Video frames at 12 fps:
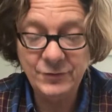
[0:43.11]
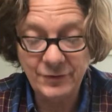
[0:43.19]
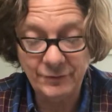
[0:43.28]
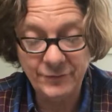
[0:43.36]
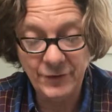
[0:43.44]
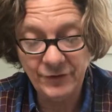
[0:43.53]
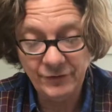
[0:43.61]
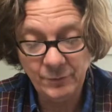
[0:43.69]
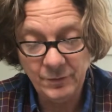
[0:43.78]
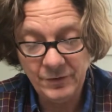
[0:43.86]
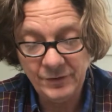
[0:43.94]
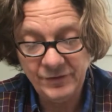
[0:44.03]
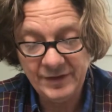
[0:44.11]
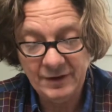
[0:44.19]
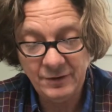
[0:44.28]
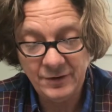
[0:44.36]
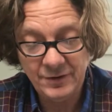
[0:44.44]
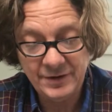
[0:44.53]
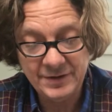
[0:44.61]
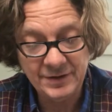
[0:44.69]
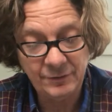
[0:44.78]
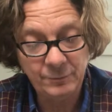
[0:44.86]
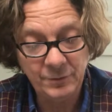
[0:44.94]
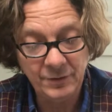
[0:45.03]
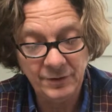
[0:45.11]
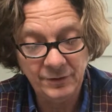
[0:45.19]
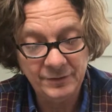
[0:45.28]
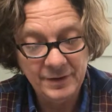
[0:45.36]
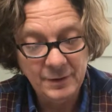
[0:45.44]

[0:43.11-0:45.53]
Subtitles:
were the first words they heard in this world